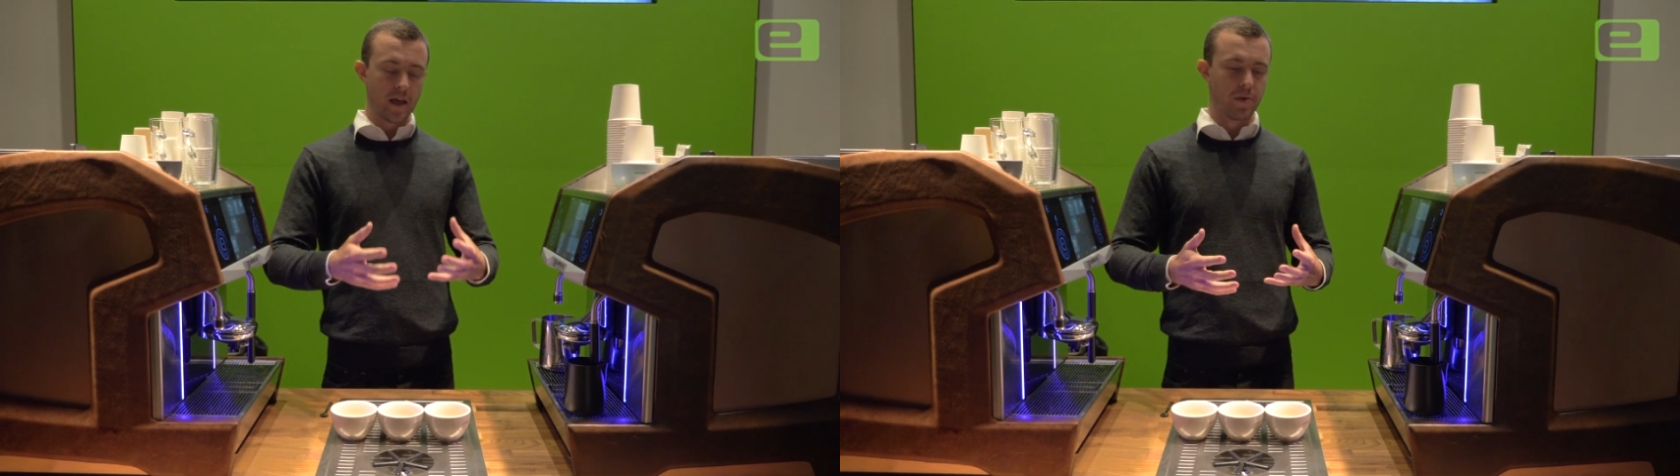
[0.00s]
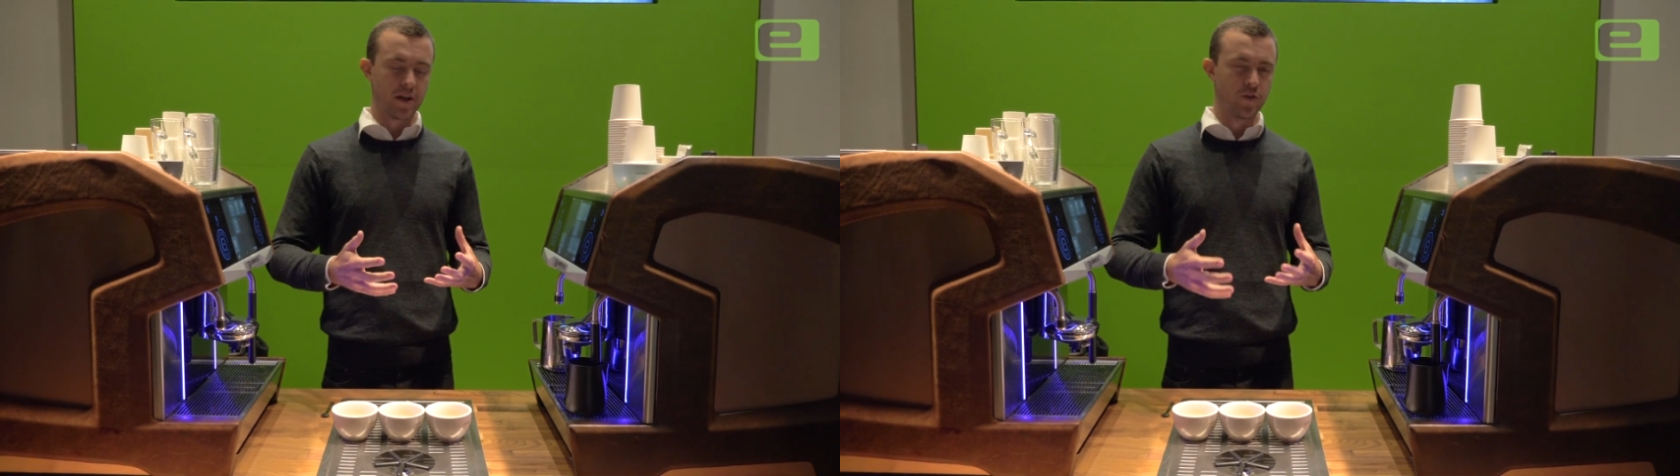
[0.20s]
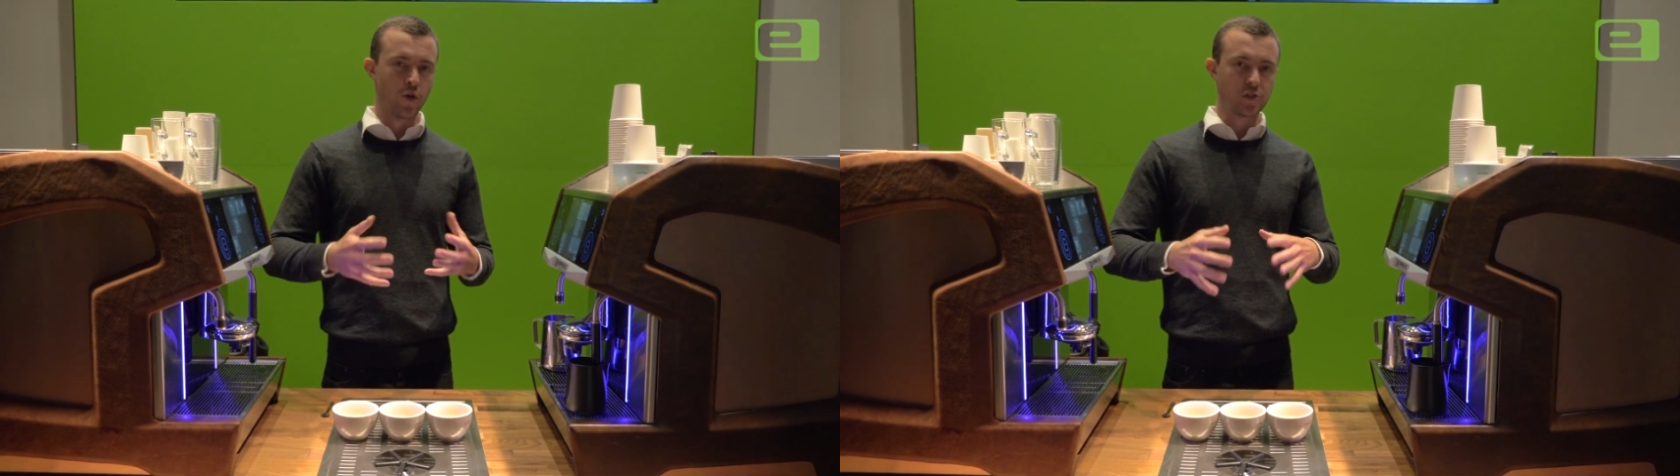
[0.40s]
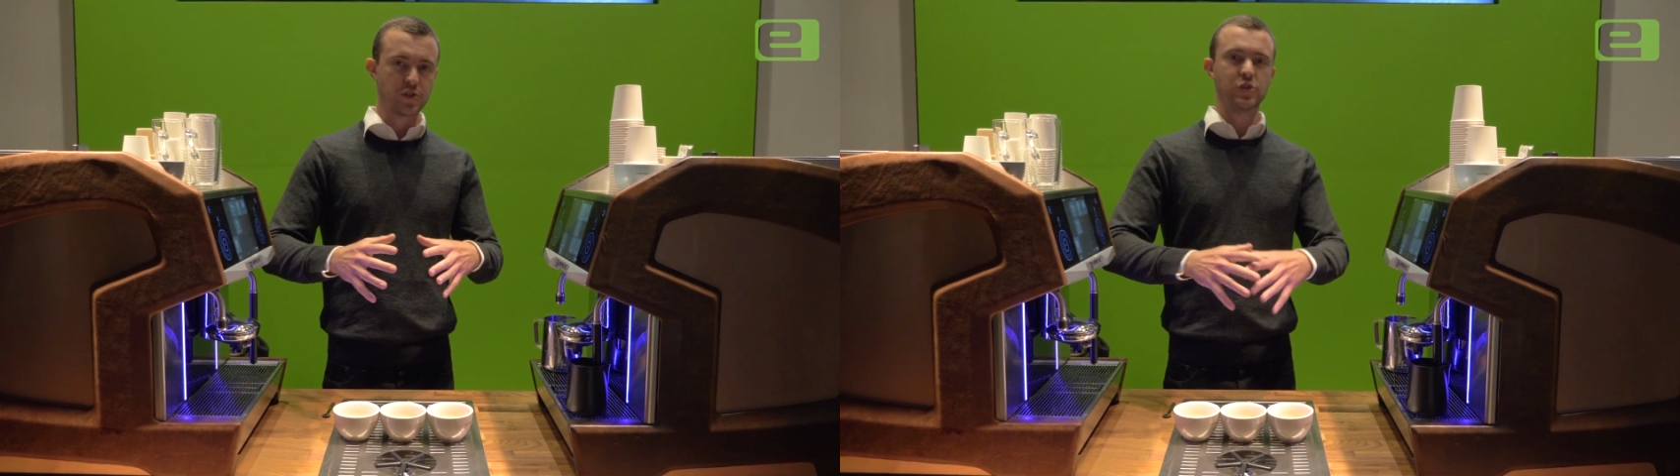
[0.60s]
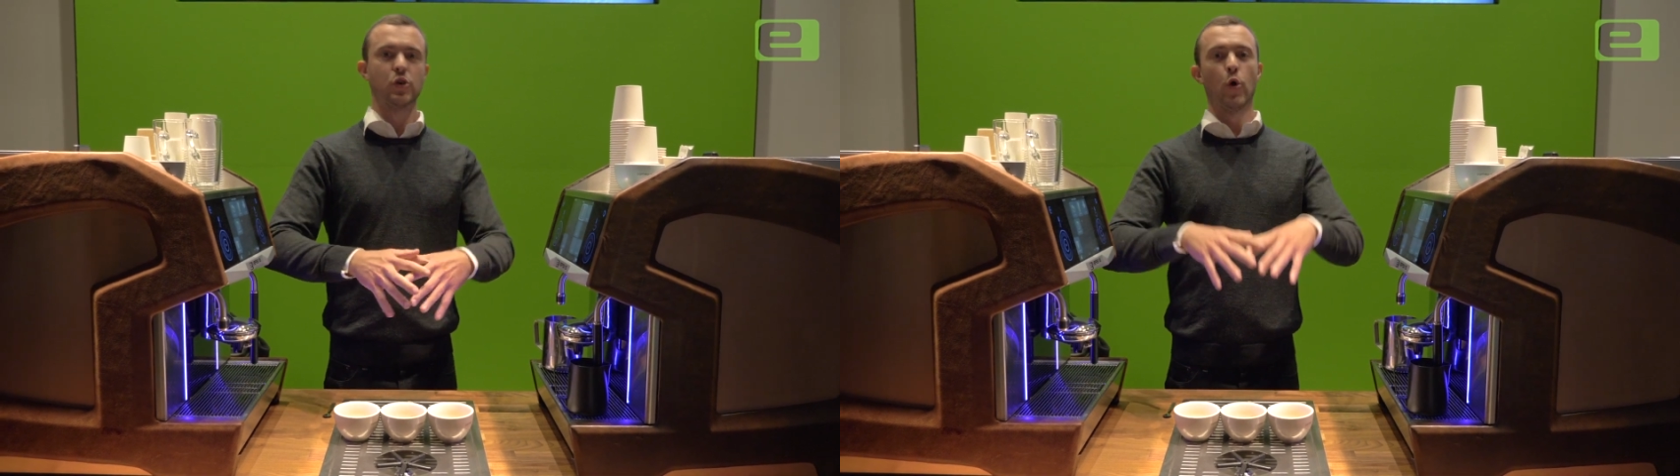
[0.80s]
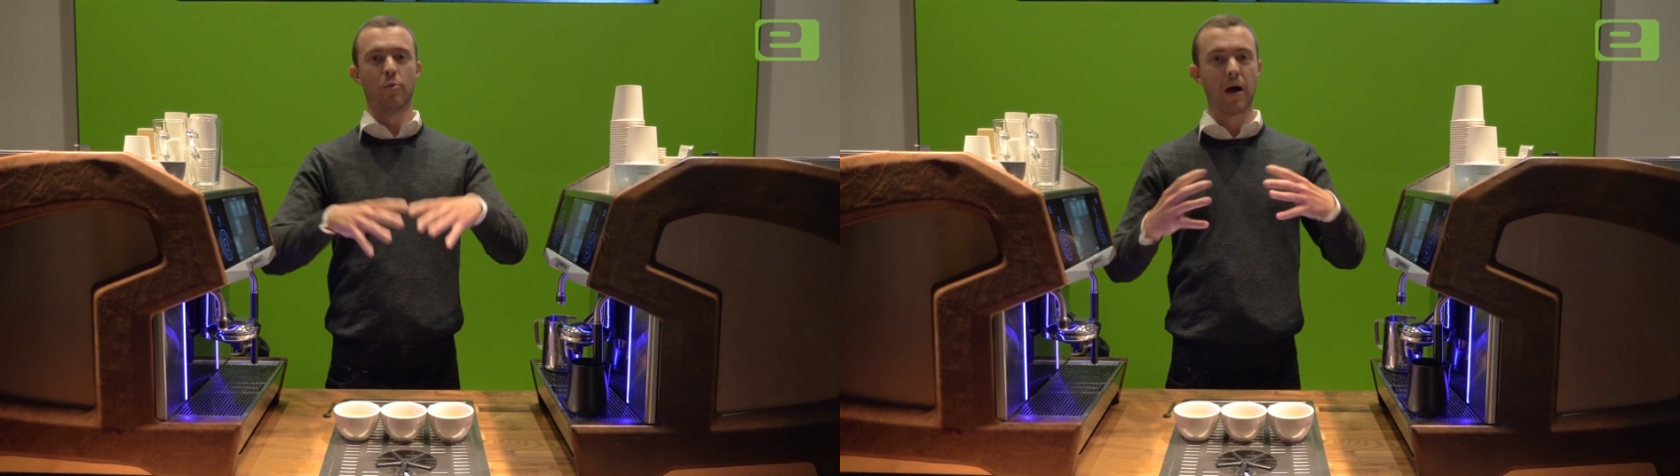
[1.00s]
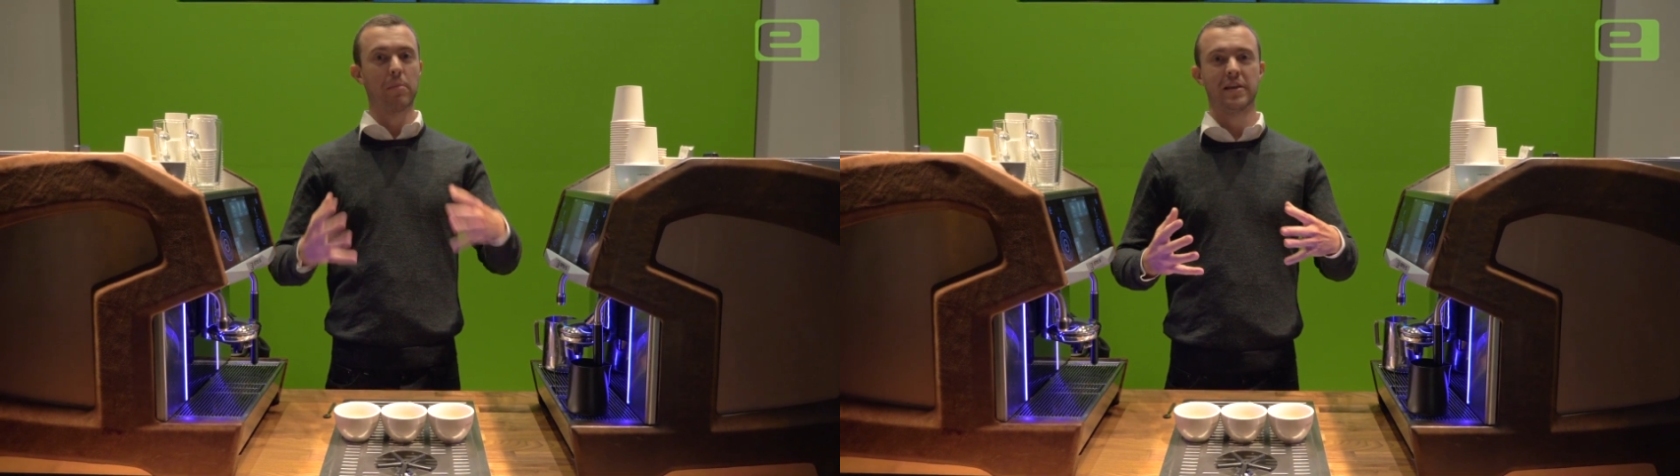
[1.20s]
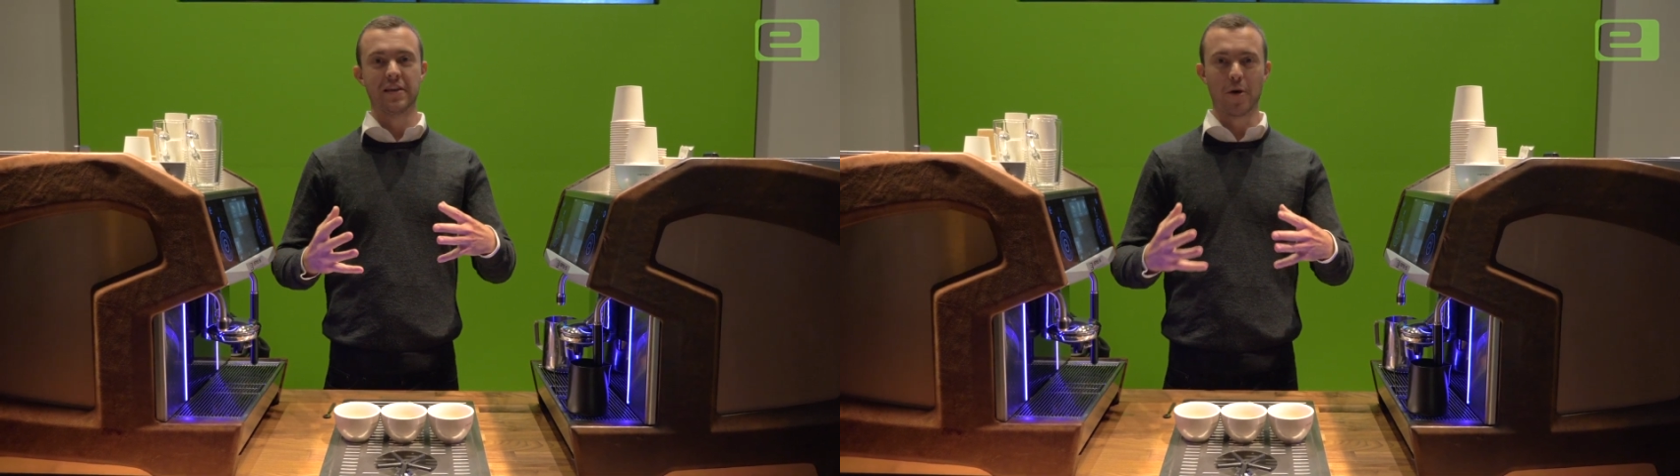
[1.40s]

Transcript: but not so bubbly